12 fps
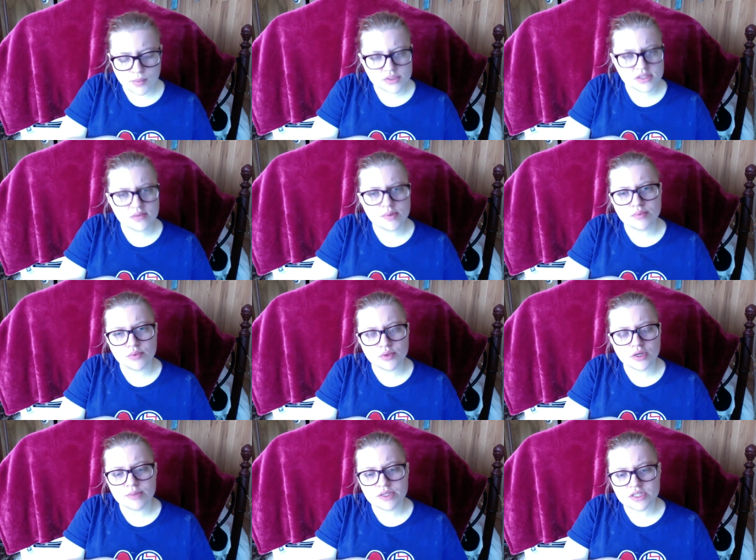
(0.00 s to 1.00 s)
people who
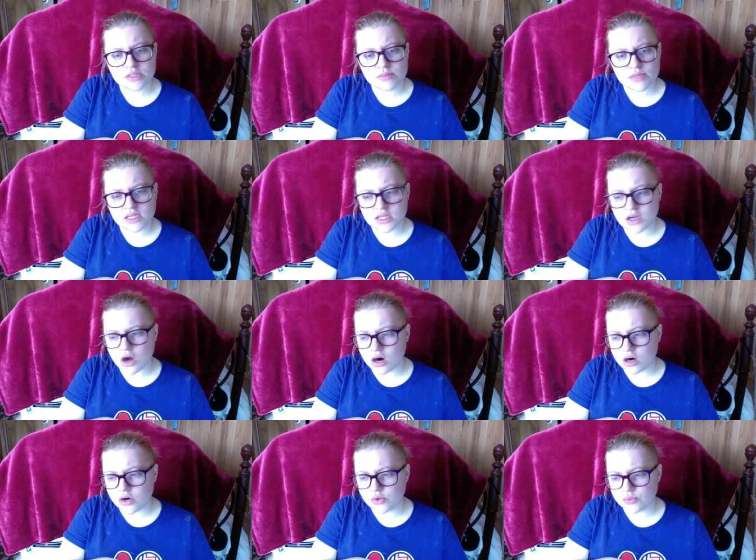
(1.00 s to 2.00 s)
commission me
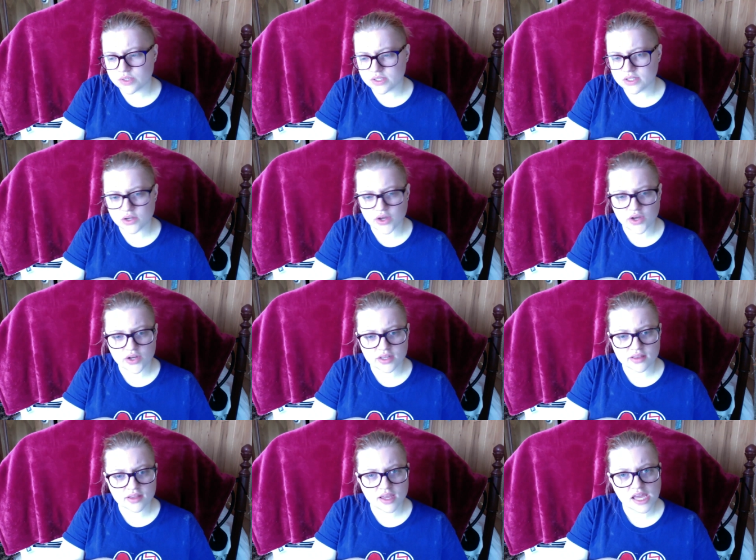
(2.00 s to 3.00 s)
are really good,
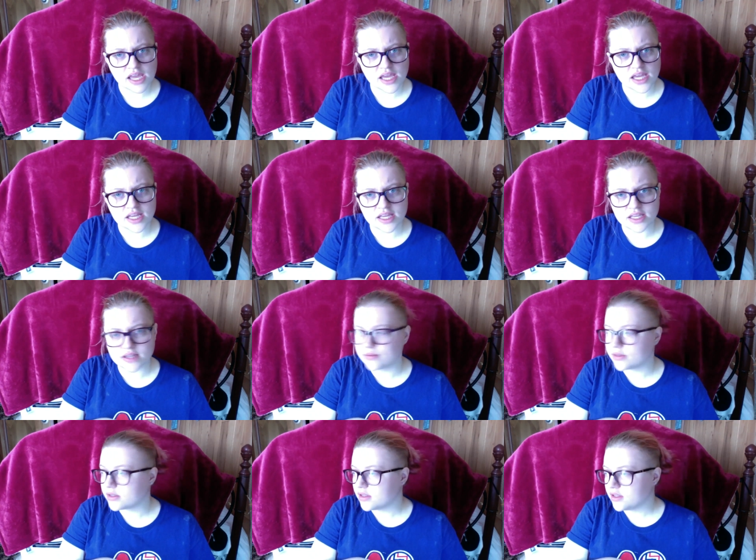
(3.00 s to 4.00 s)
and they
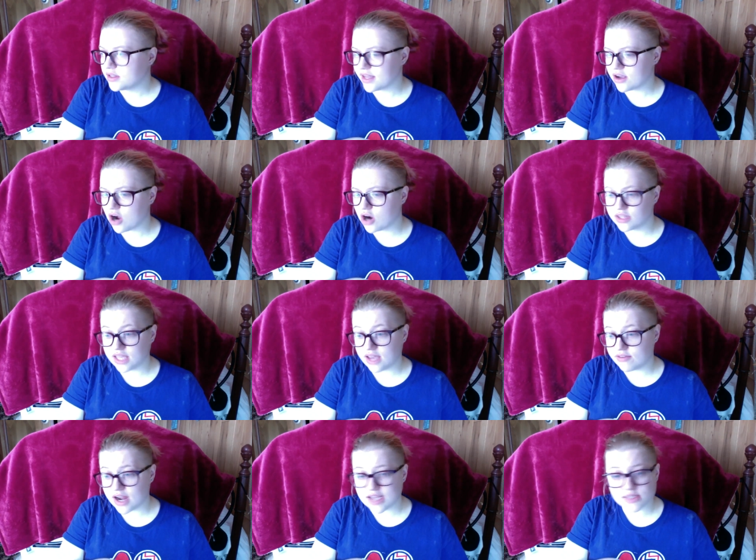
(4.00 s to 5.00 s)
like hardly
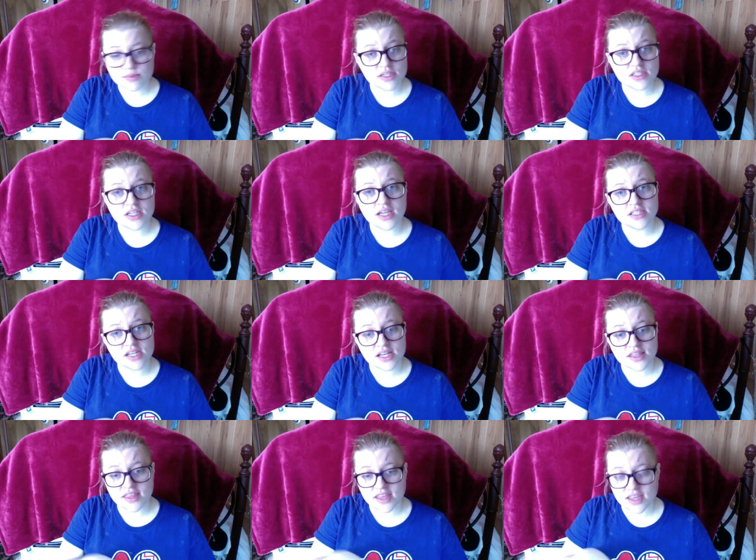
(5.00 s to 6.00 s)
ever ask me to change
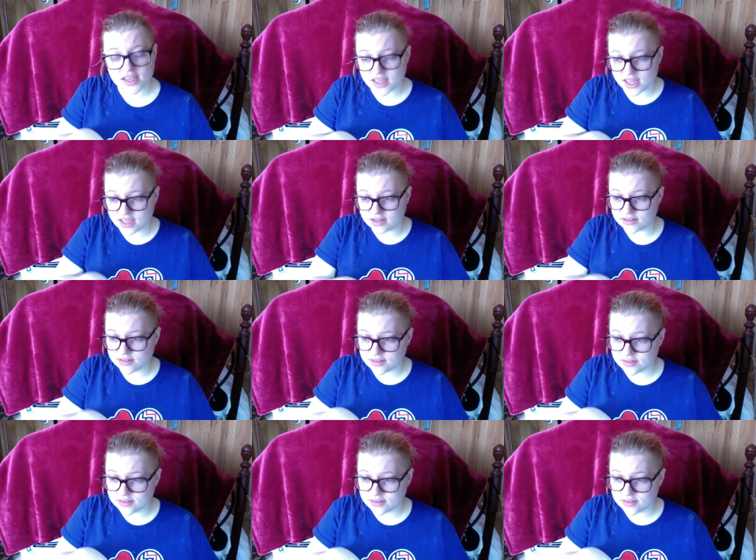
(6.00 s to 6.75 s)
anything, and